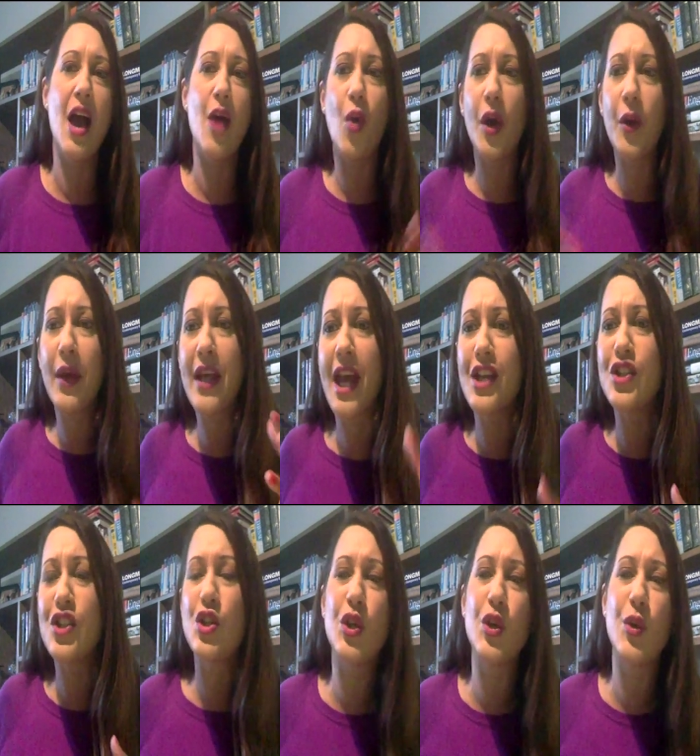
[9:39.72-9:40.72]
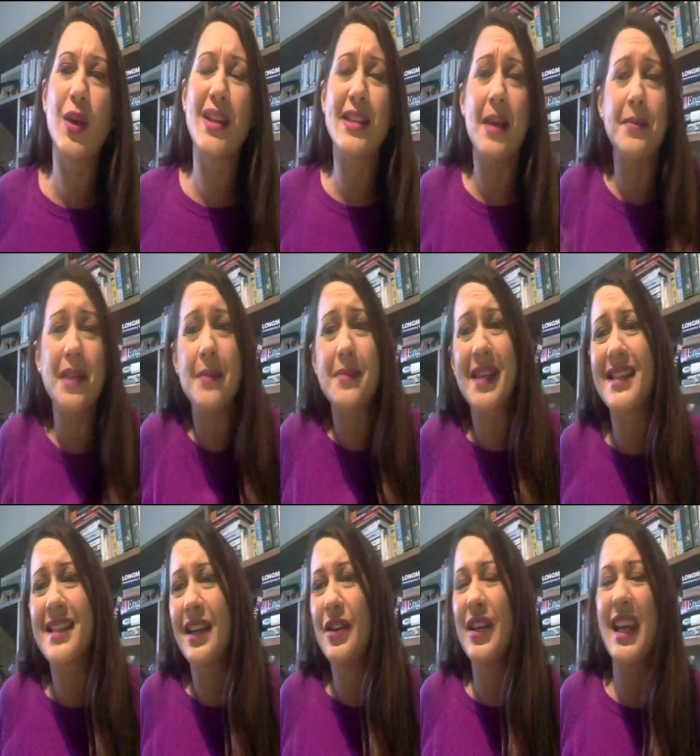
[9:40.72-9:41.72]
Uh, what are we going to do? And sometimes I
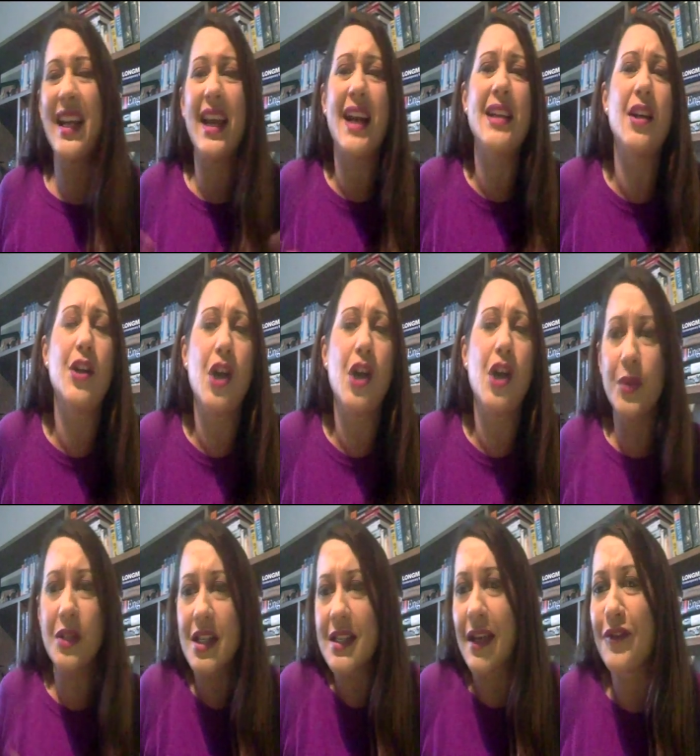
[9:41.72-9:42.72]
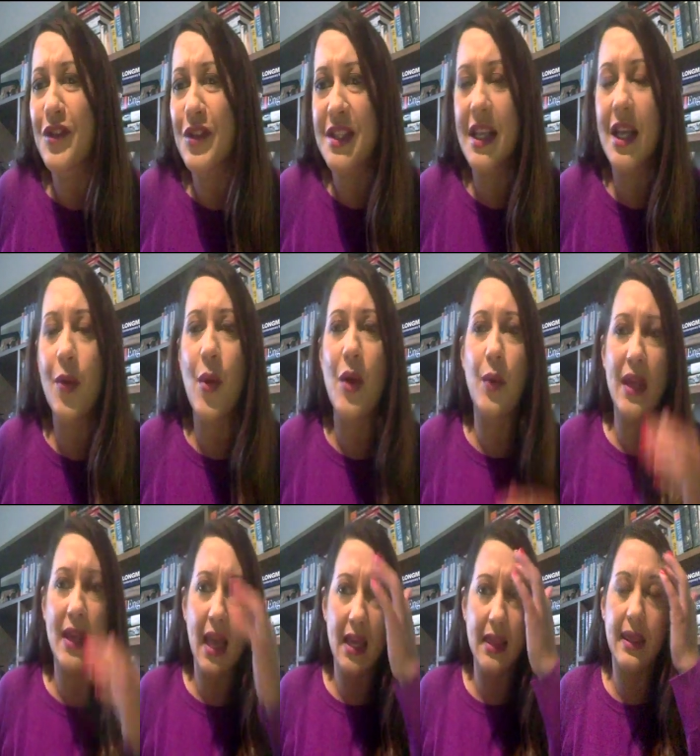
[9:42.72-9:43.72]
say, really, I don't know. We'll just have to see when
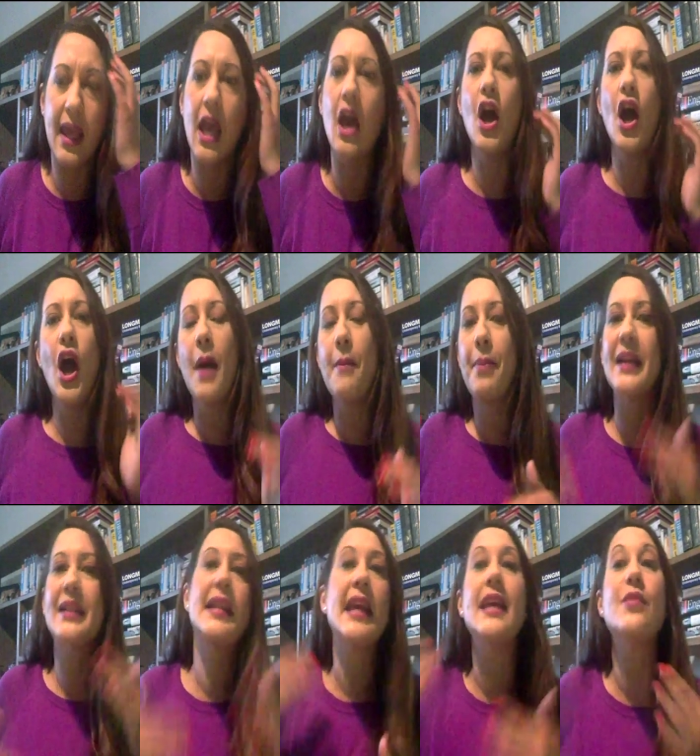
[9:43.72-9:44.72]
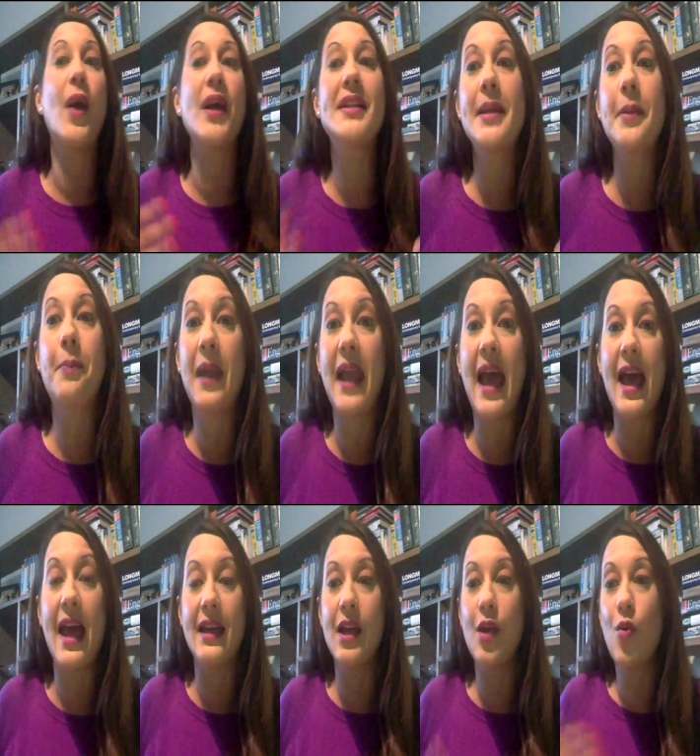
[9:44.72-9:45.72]
we get there. But he wanted a
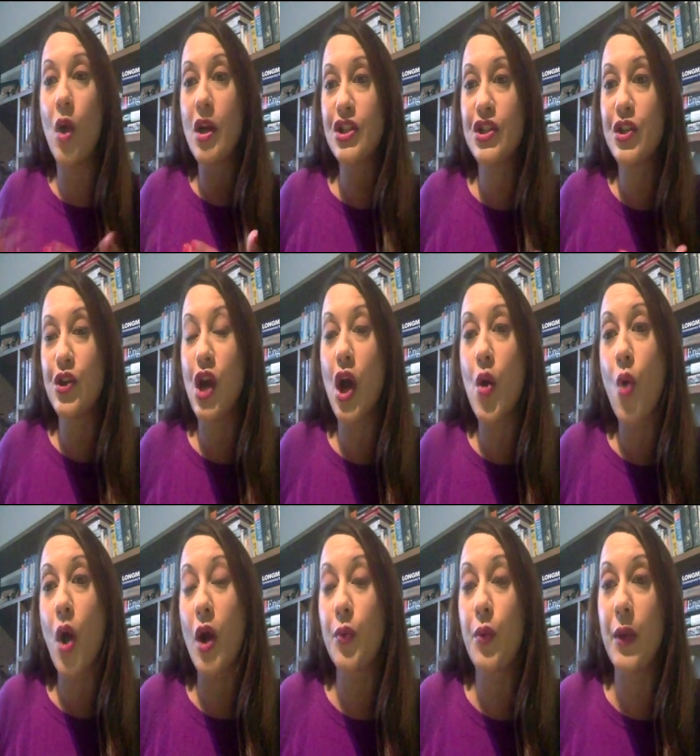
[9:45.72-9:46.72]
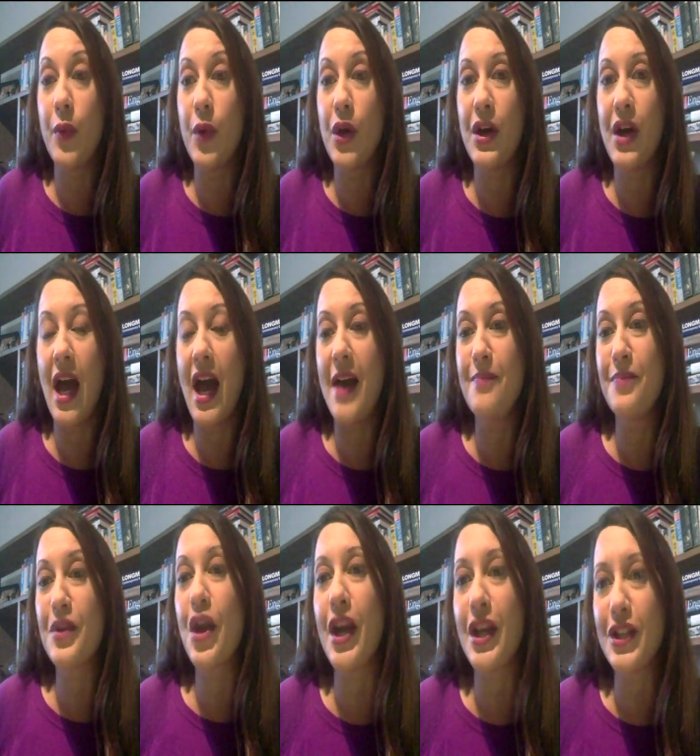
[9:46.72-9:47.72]
plan. He wanted to know what we were um,
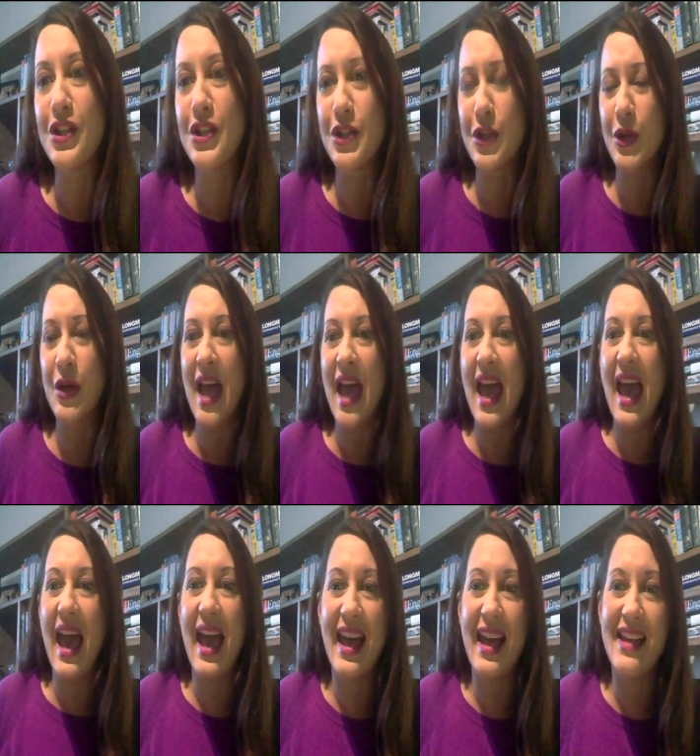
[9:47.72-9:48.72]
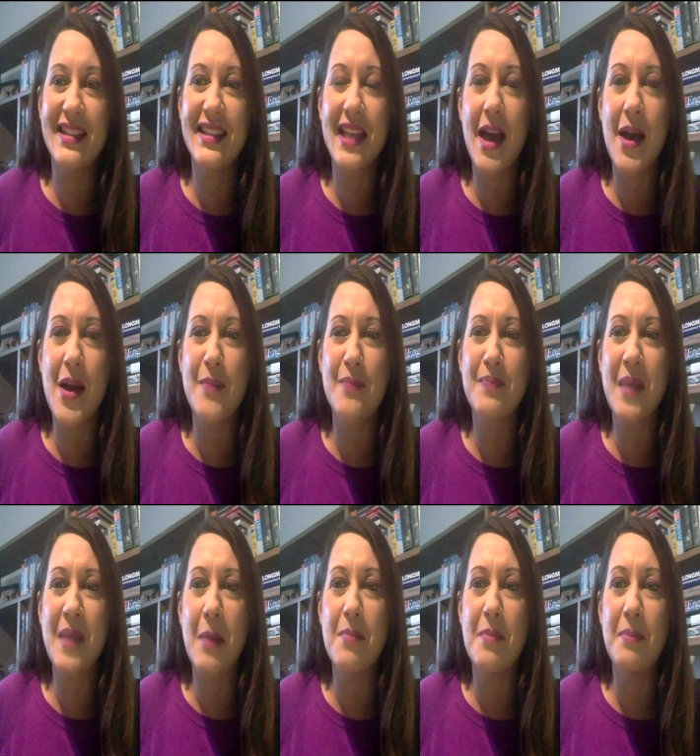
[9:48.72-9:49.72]
going to do. And
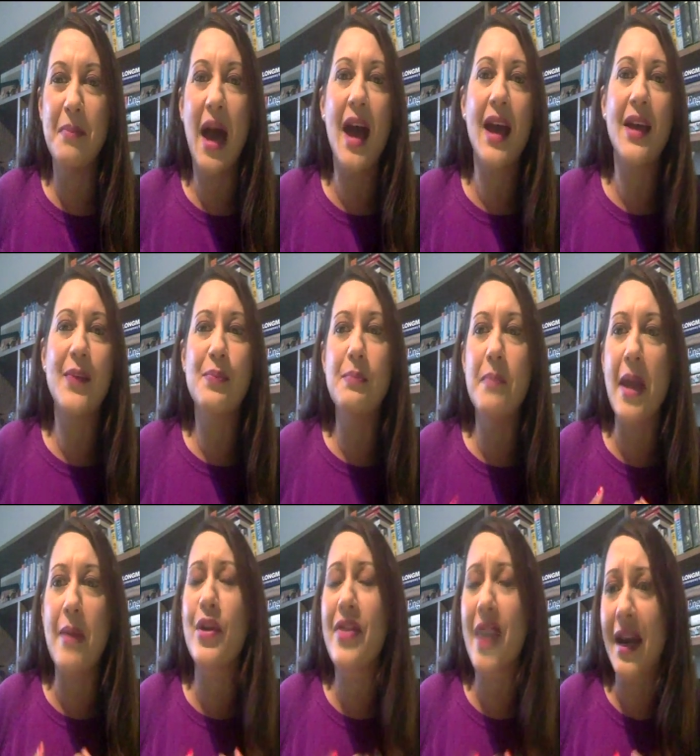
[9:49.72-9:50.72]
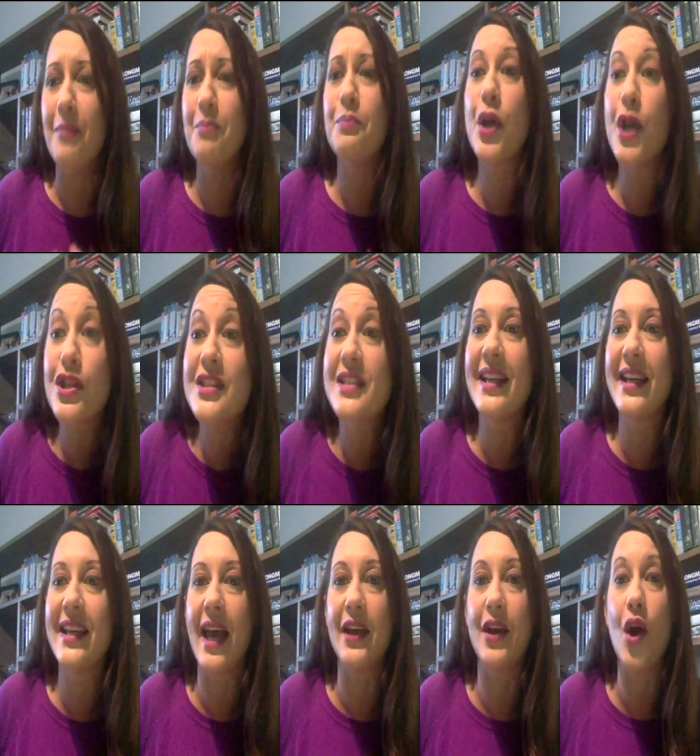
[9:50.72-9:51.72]
um, my memory that I'm
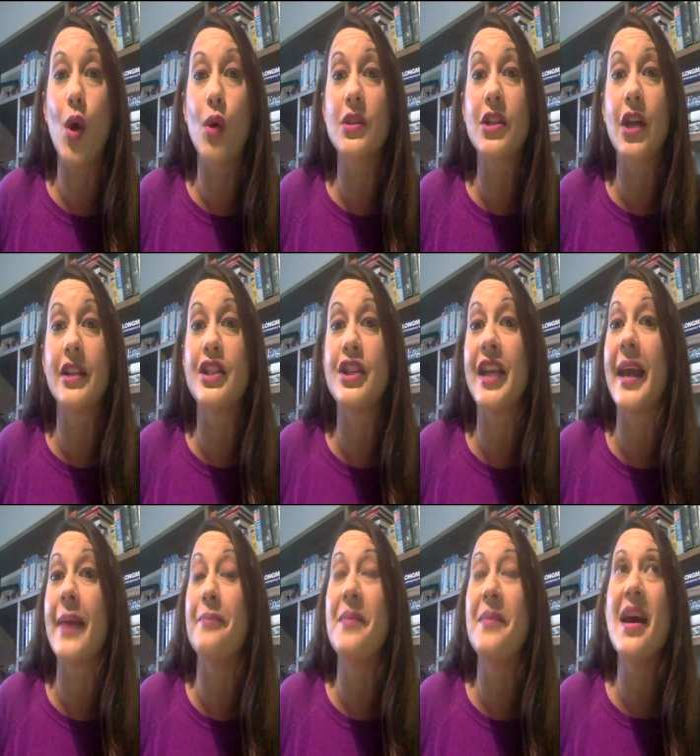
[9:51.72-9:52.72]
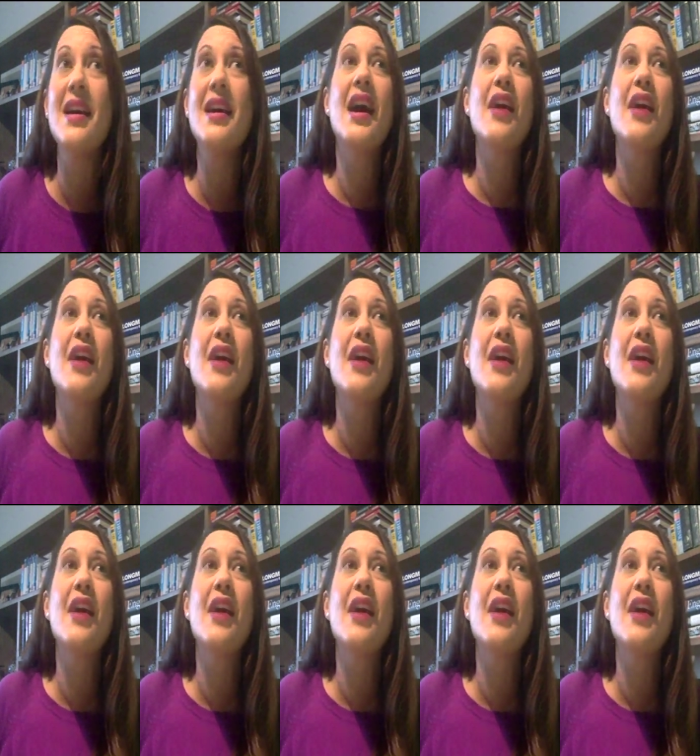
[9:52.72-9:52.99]
personally going to hold on to him